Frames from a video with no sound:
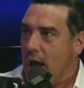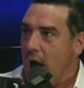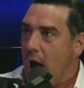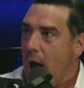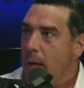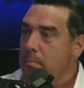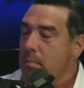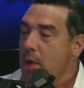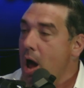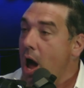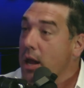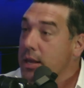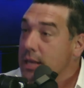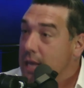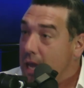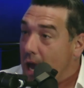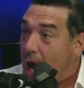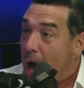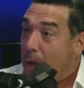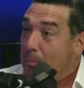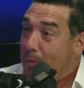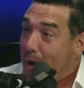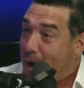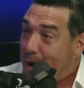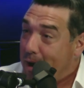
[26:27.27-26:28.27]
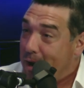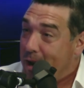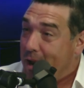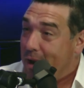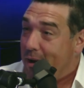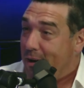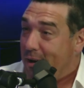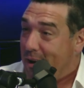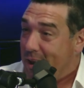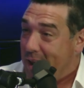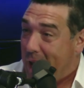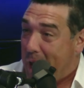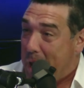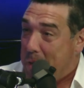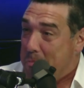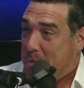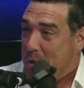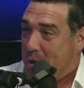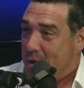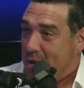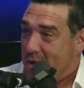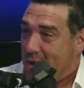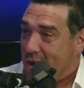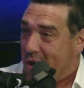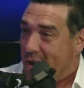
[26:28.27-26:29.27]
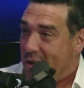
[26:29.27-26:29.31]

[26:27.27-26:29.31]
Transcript: I'm not inheriting $8 million.